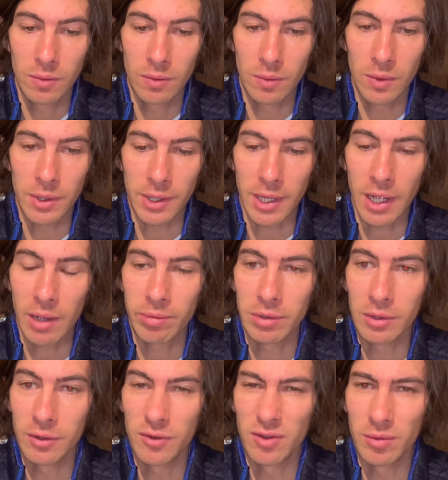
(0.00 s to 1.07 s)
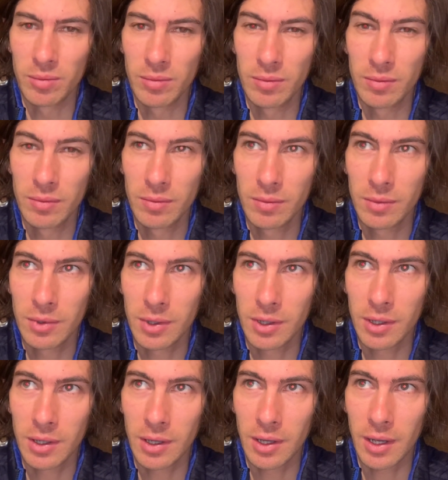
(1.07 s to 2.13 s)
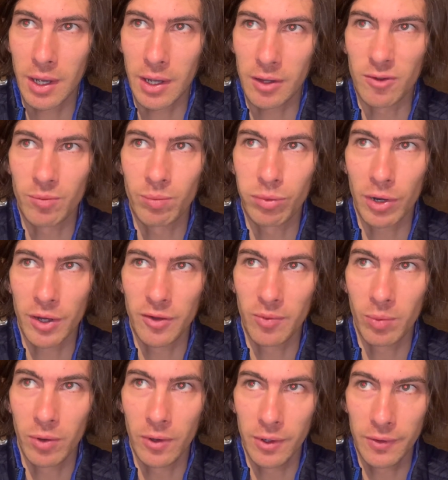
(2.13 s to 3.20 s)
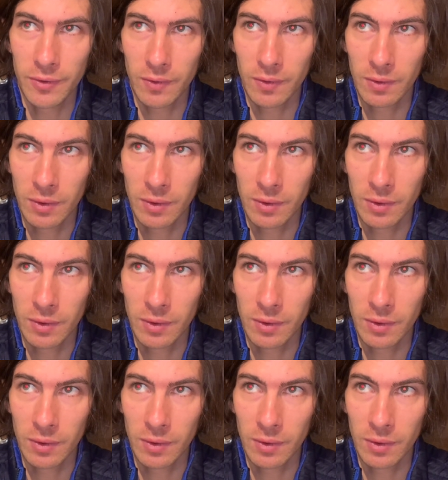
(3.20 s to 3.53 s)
when capitalism has price points.